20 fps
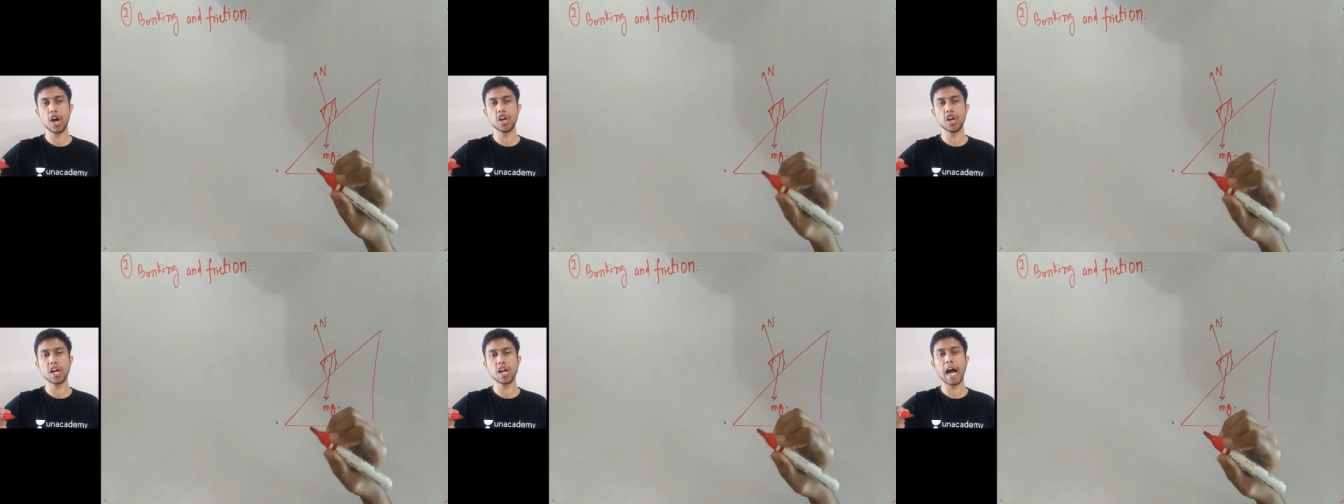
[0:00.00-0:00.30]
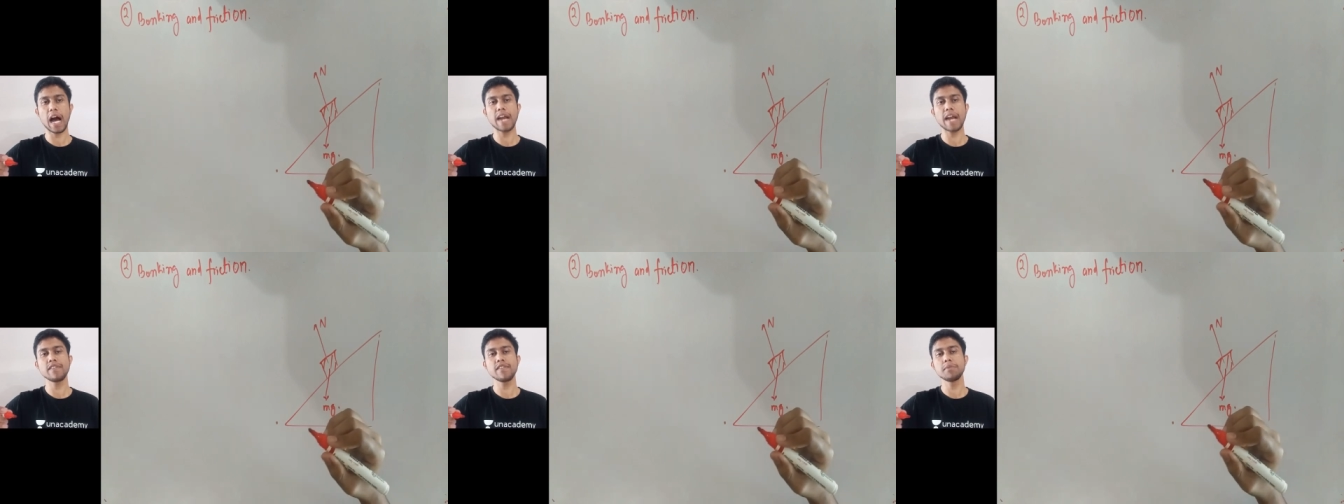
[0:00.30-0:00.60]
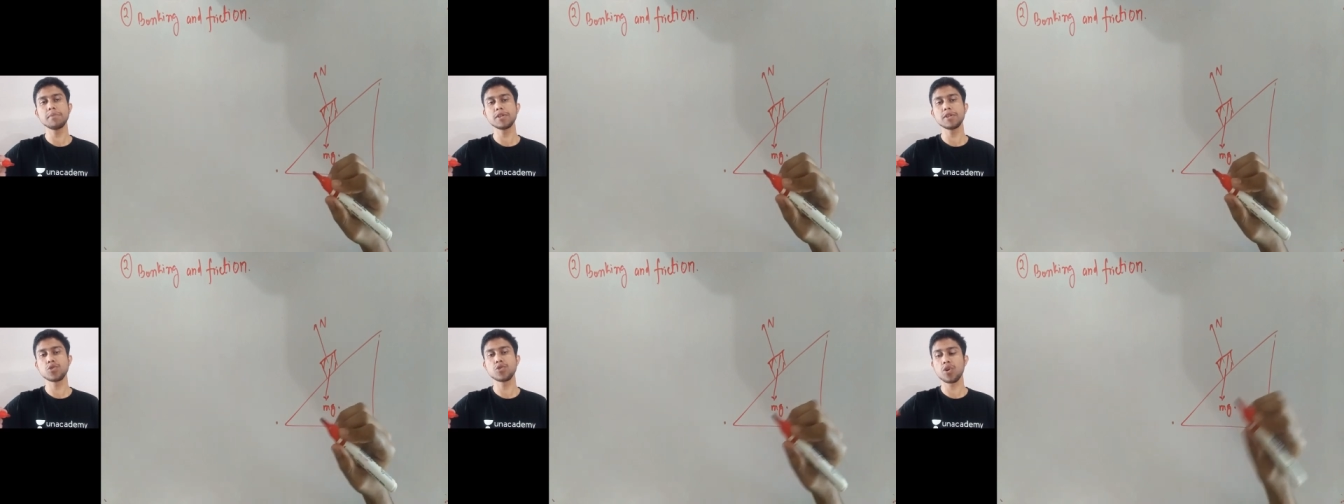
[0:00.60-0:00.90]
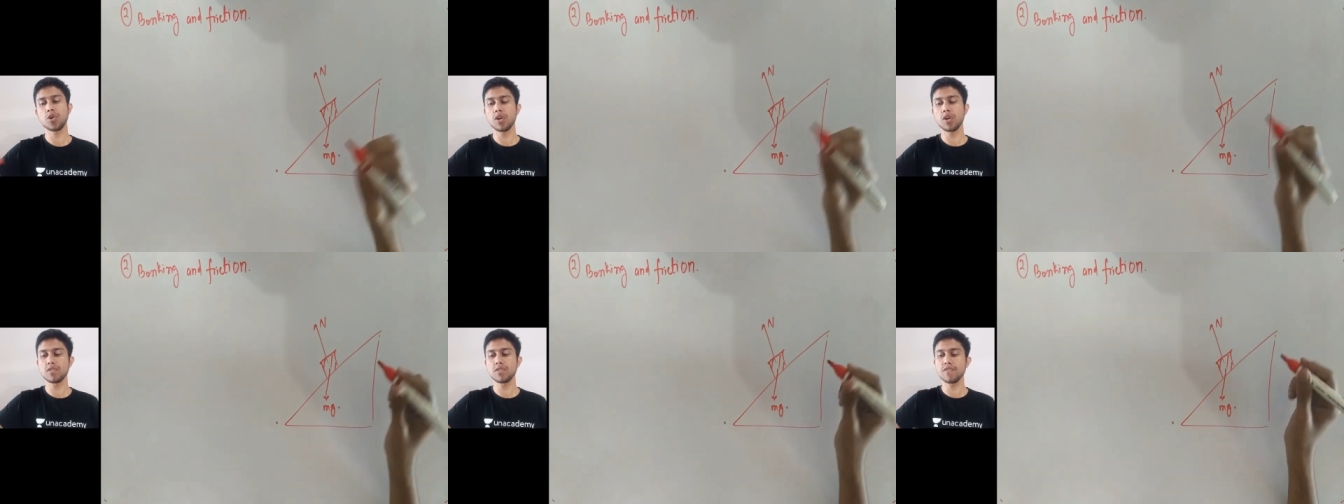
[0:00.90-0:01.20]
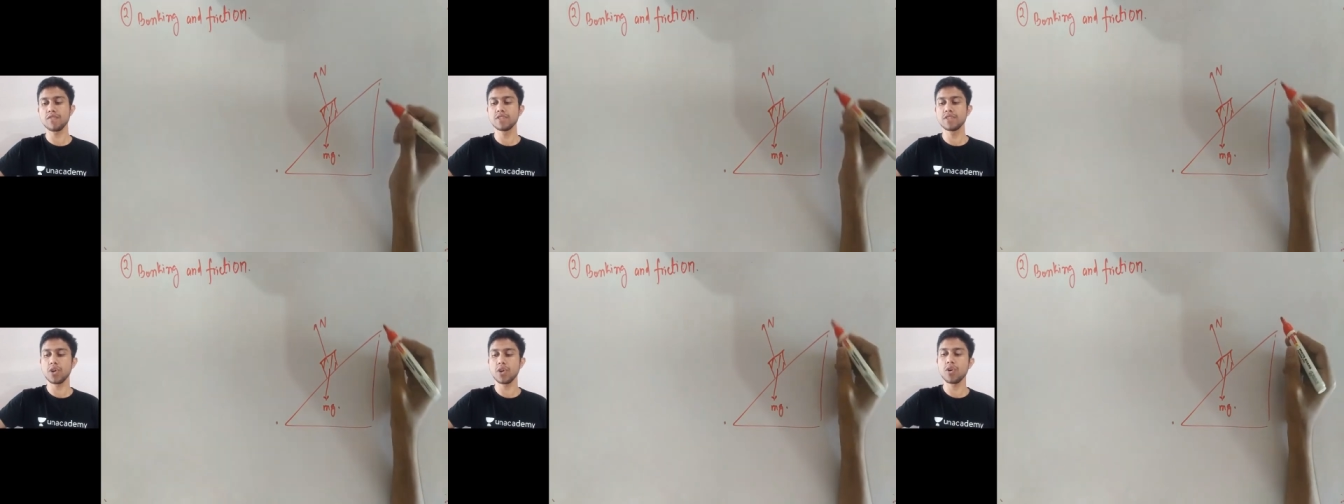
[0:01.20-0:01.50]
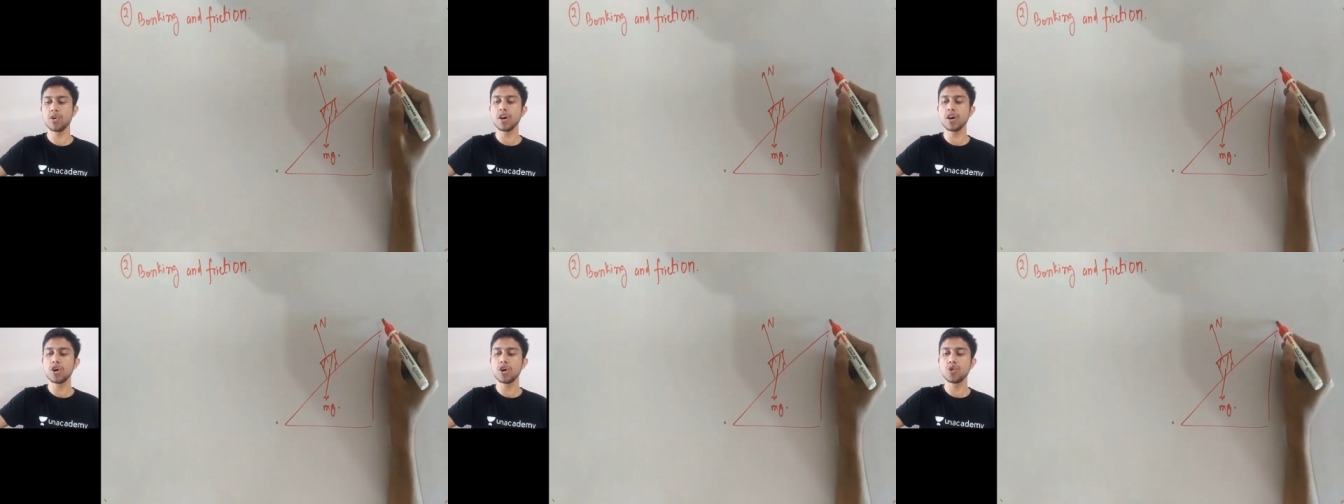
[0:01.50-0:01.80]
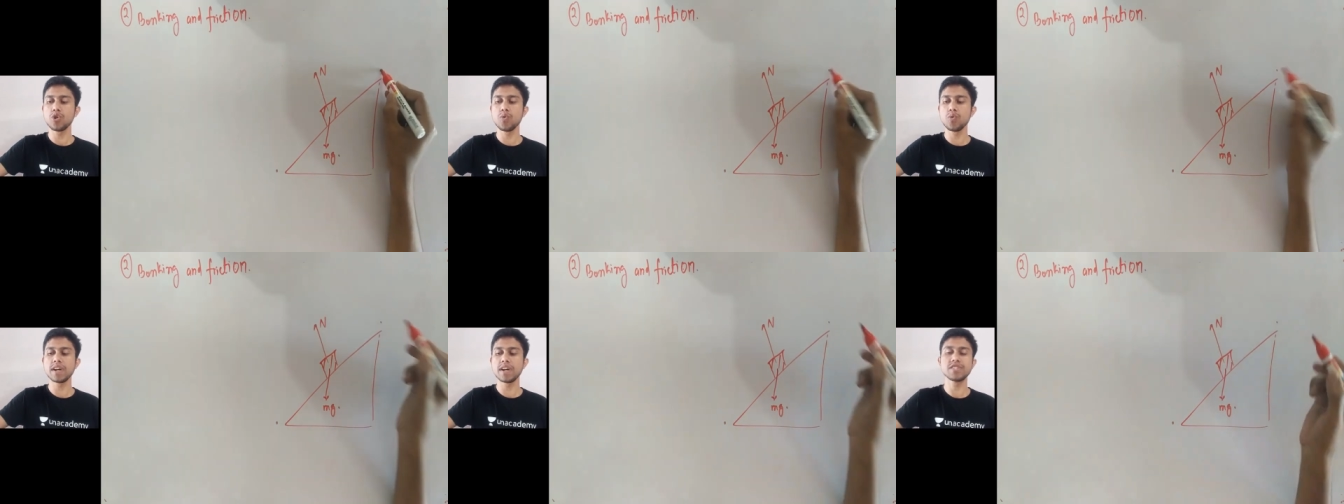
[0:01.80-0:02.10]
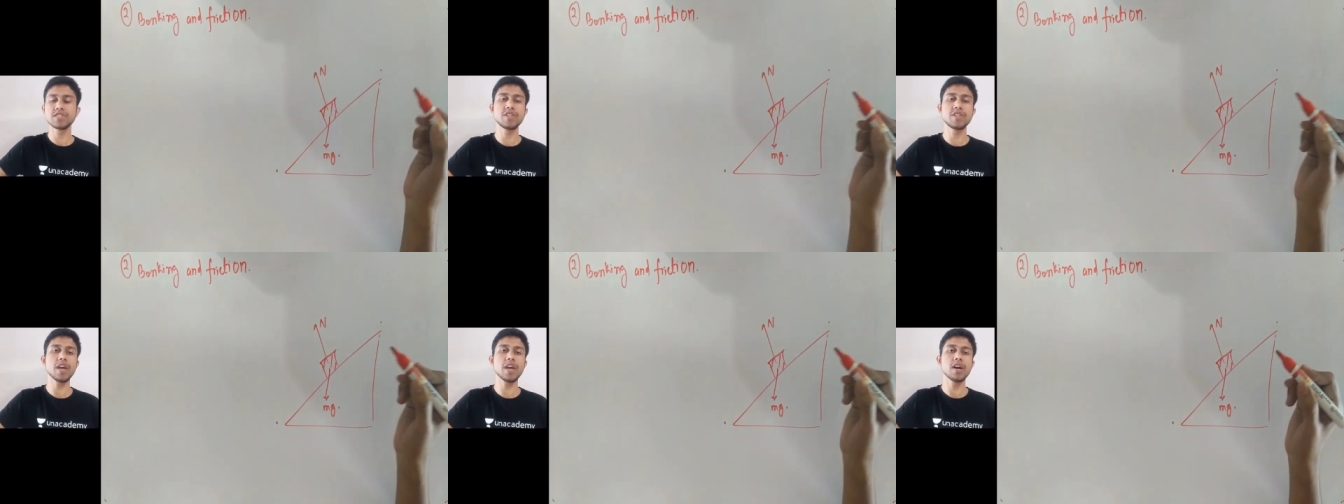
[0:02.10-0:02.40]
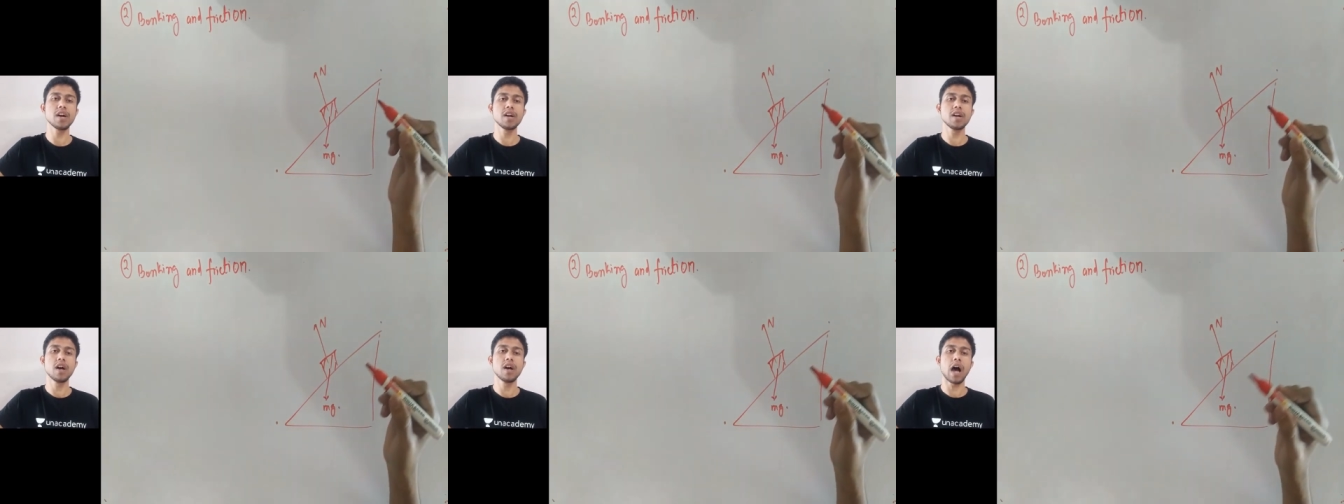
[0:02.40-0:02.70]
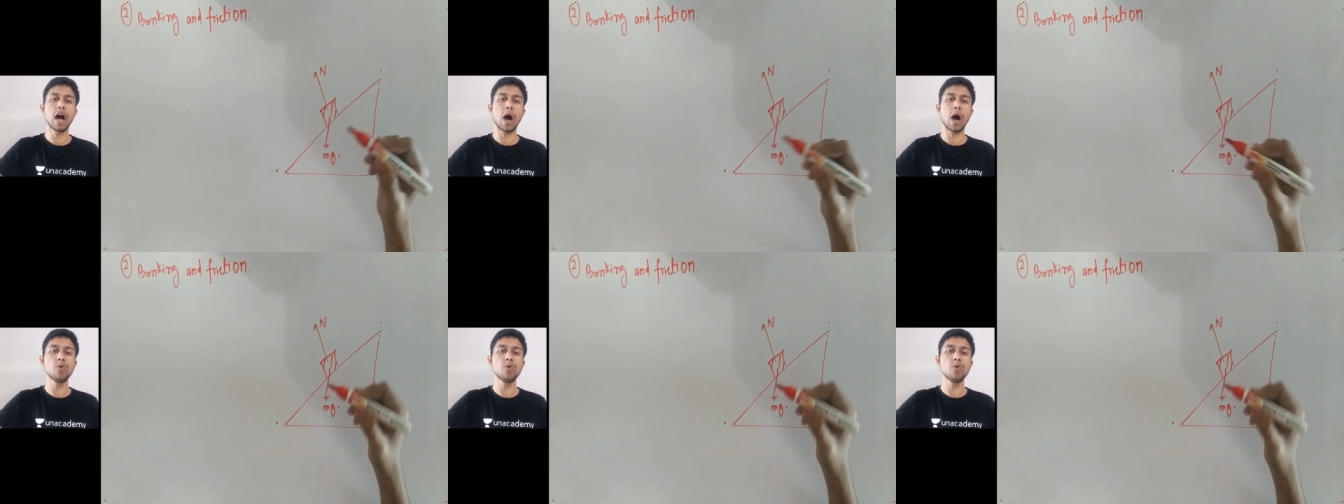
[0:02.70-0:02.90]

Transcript: okay, or car will be thrown out of the road towards the